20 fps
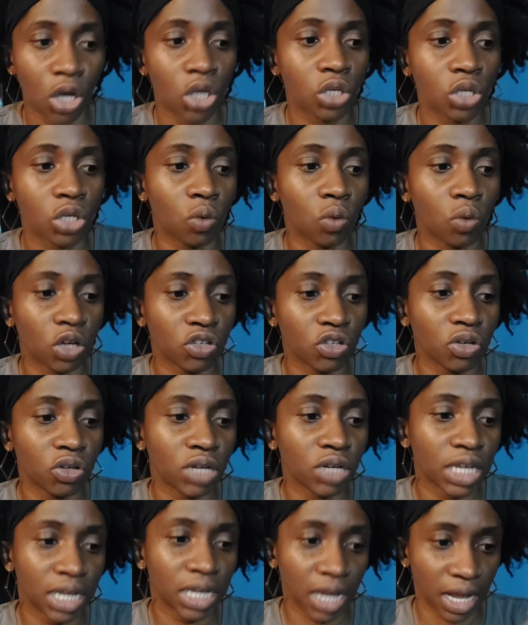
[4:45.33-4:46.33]
So what you're
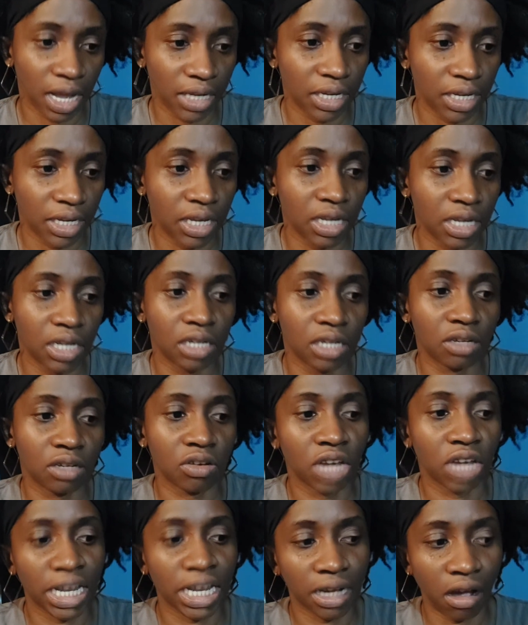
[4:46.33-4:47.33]
going to get is
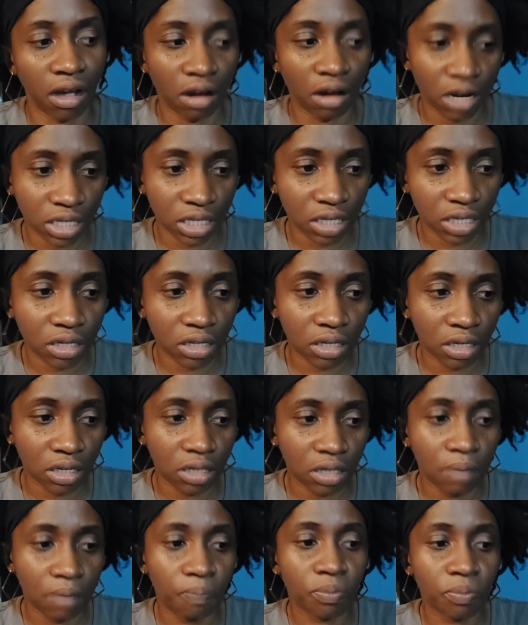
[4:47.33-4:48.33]

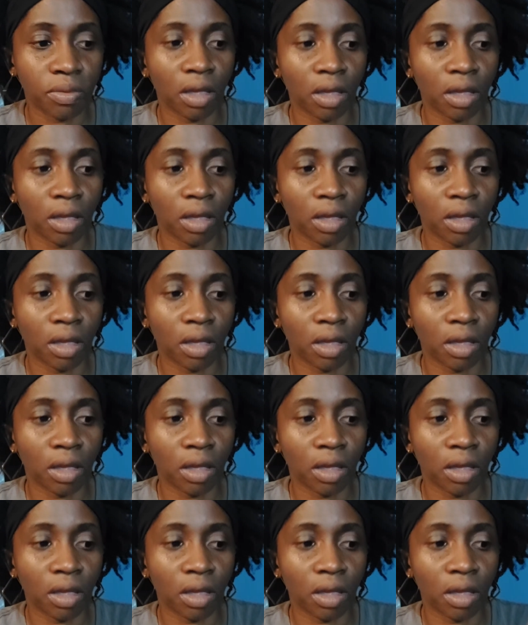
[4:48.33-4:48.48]
article.